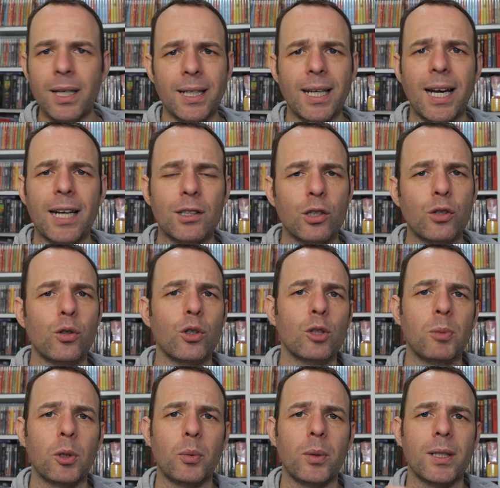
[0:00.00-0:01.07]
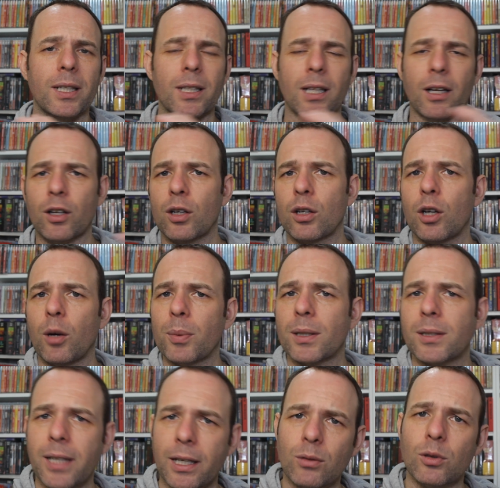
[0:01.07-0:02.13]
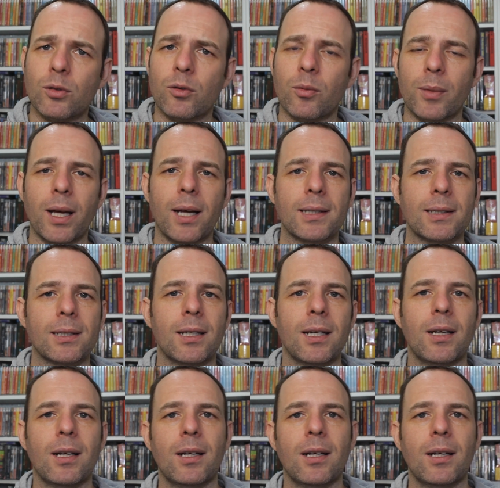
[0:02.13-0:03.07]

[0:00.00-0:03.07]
and I had to choose between getting a couple of titles from that